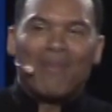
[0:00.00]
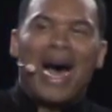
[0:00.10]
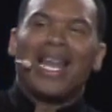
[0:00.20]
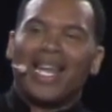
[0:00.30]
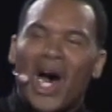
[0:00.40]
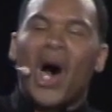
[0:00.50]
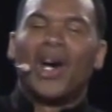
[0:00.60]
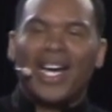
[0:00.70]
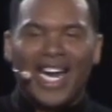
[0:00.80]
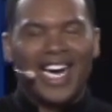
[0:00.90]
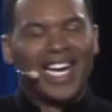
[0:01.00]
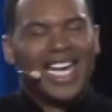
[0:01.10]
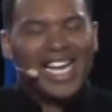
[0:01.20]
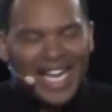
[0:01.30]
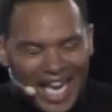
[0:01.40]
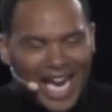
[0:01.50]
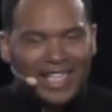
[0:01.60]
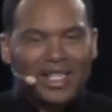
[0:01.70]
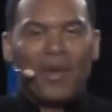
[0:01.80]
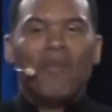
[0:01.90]
my longing
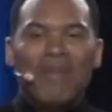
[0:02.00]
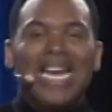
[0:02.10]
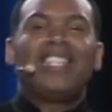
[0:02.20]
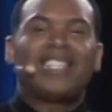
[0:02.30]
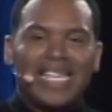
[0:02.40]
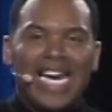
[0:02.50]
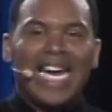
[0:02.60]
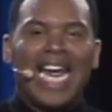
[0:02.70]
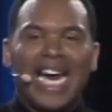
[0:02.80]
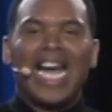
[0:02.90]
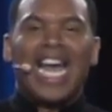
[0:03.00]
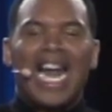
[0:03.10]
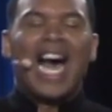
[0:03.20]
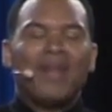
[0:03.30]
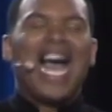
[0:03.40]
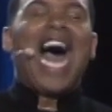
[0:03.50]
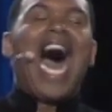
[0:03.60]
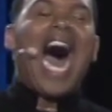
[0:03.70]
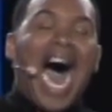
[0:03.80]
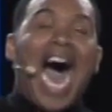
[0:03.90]
is me seeing, and
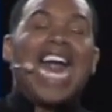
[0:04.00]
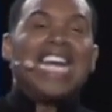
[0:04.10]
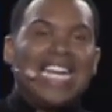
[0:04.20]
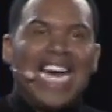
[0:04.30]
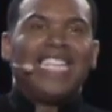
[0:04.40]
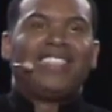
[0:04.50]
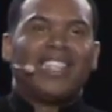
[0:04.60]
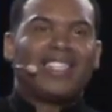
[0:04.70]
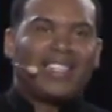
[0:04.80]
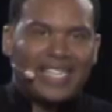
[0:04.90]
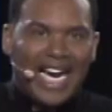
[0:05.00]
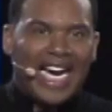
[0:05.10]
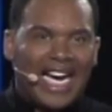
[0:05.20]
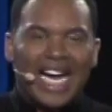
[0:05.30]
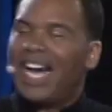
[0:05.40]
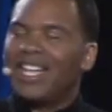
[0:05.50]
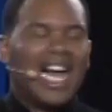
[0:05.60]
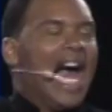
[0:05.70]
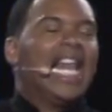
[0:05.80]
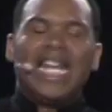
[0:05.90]
I need to see,
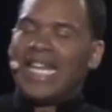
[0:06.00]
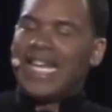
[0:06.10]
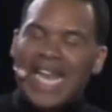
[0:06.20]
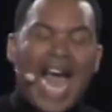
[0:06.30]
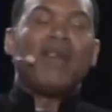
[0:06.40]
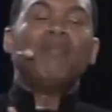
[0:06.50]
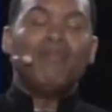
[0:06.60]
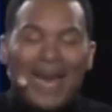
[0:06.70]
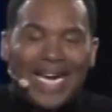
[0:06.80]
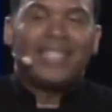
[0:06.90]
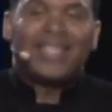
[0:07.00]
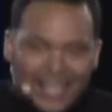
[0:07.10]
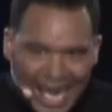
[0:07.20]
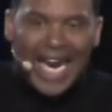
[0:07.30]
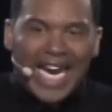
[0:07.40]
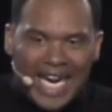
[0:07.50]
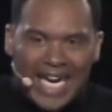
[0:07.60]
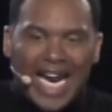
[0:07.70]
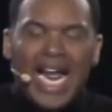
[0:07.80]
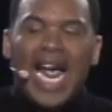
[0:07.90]
let me
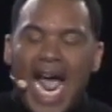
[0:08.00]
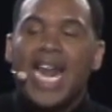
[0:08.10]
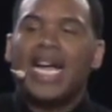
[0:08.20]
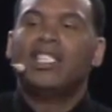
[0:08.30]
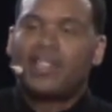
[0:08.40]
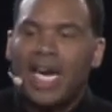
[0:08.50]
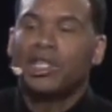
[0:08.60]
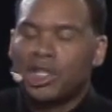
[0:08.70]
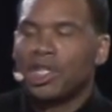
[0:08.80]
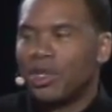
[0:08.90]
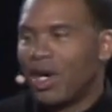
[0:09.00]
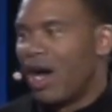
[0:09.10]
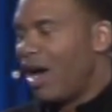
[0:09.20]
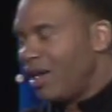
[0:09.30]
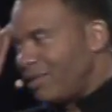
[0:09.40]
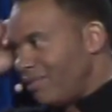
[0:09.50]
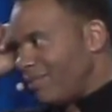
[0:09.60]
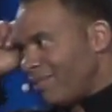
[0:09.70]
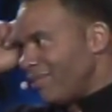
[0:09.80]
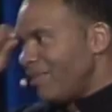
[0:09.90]
see an intentional God.
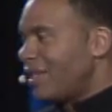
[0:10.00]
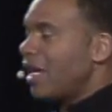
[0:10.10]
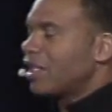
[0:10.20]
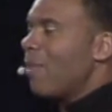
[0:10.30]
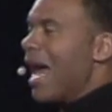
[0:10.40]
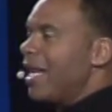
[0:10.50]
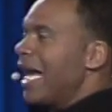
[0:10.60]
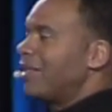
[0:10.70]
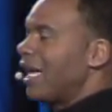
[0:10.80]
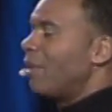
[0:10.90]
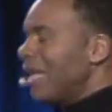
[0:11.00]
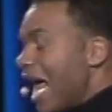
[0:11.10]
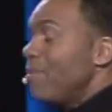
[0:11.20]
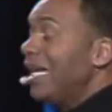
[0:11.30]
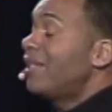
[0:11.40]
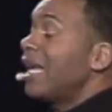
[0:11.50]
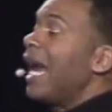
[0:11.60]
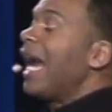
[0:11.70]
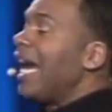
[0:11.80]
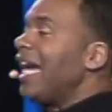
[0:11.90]
Tell somebody that. Tell them, let me
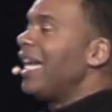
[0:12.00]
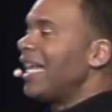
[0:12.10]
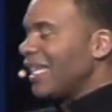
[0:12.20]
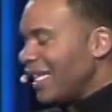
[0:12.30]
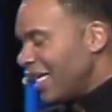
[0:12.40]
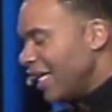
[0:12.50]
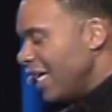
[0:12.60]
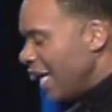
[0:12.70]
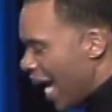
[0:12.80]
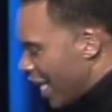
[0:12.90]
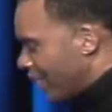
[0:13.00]
see an